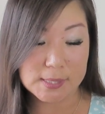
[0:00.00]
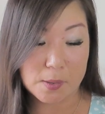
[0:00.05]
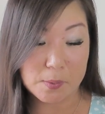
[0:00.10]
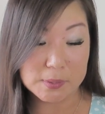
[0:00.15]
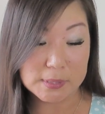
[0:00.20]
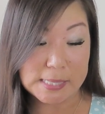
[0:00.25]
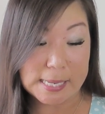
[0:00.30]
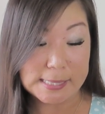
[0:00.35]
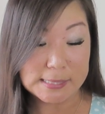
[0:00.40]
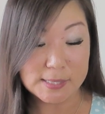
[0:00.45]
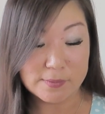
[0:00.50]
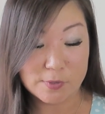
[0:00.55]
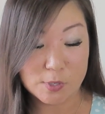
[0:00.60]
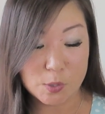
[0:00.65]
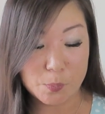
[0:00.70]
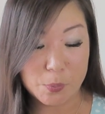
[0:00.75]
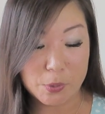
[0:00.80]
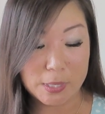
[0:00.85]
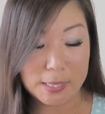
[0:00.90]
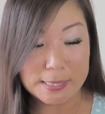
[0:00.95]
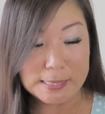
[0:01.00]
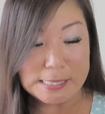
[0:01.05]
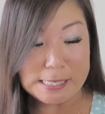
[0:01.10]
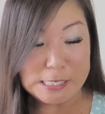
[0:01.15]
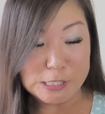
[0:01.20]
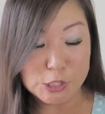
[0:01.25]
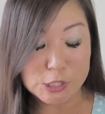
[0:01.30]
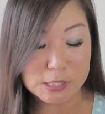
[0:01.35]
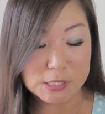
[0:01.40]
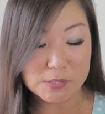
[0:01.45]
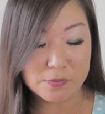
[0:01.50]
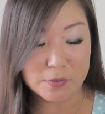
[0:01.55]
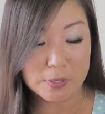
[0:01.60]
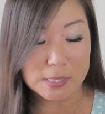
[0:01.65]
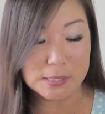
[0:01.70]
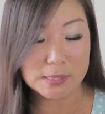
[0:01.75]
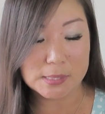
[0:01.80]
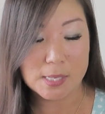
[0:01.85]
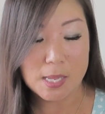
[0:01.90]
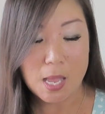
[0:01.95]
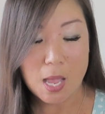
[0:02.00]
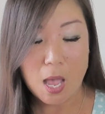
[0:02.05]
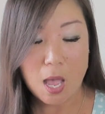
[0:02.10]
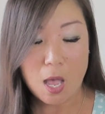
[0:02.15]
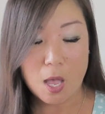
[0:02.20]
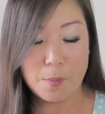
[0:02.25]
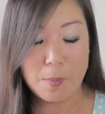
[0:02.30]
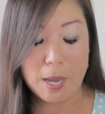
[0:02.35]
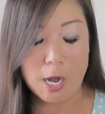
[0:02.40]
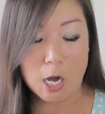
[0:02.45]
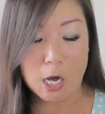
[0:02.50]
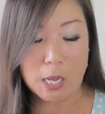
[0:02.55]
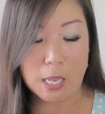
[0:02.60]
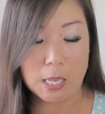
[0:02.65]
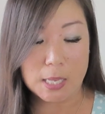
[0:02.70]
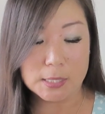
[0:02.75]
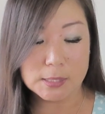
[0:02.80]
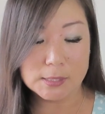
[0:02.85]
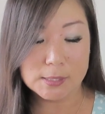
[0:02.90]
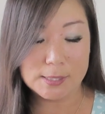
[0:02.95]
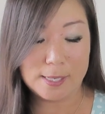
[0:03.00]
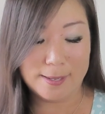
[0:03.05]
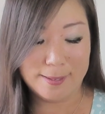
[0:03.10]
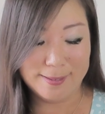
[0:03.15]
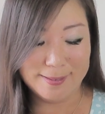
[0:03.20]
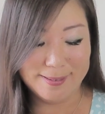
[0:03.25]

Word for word: That was nice of her to put it in inches for us Americans.